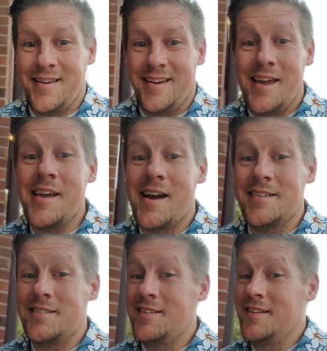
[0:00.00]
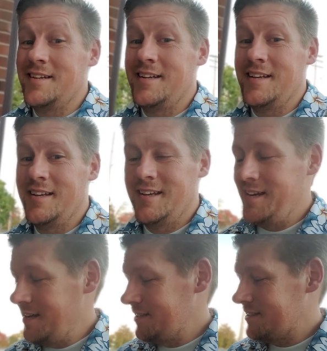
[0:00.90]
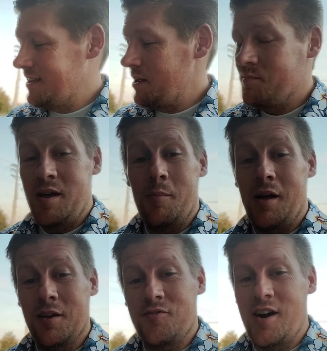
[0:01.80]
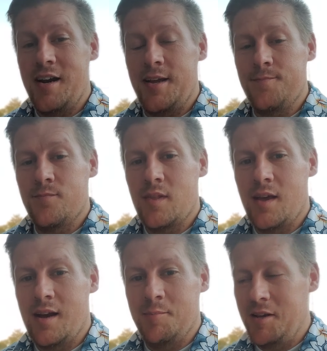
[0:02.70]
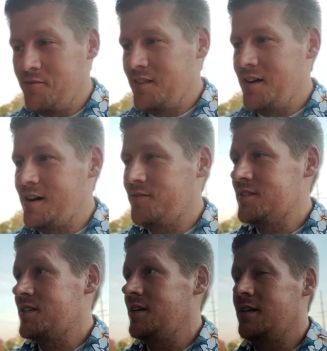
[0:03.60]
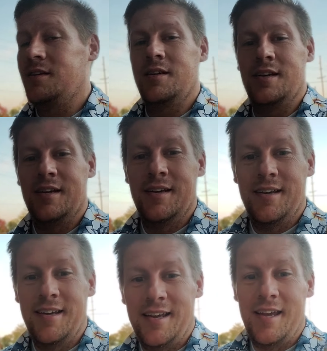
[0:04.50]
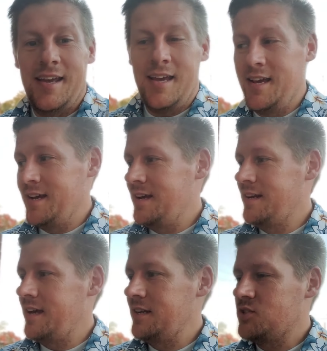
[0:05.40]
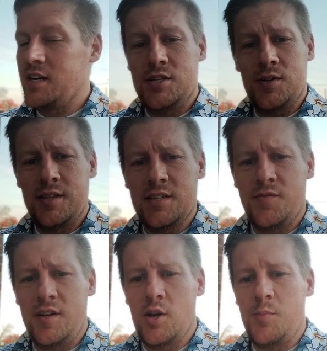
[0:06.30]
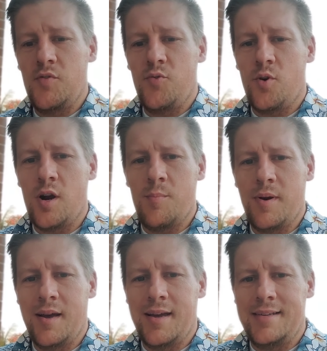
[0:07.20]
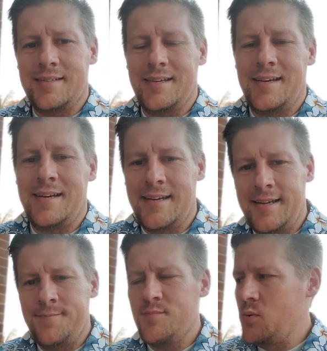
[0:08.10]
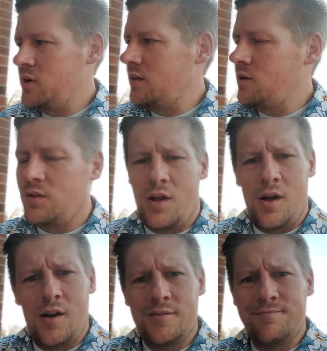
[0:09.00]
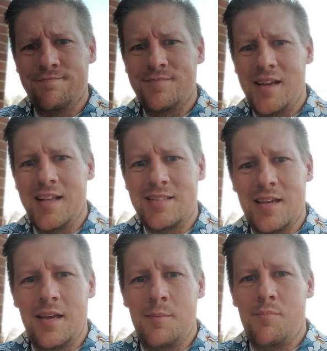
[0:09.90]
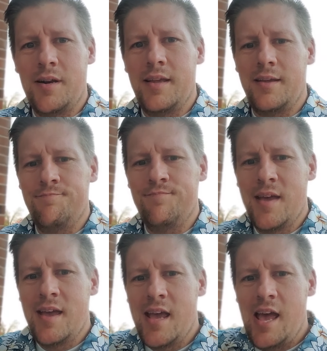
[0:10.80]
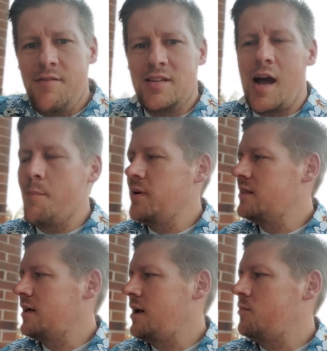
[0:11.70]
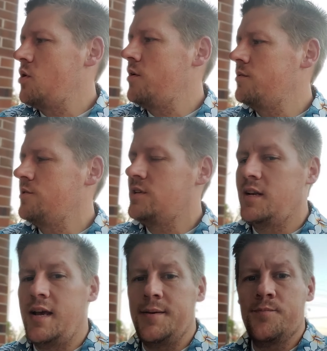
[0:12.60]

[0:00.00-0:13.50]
Hey guys, it's Get Metabolic Friday. I'm leaving the office here and I tried doing this video before, but it went a little long. It's a pretty heavy topic that I'm going through today.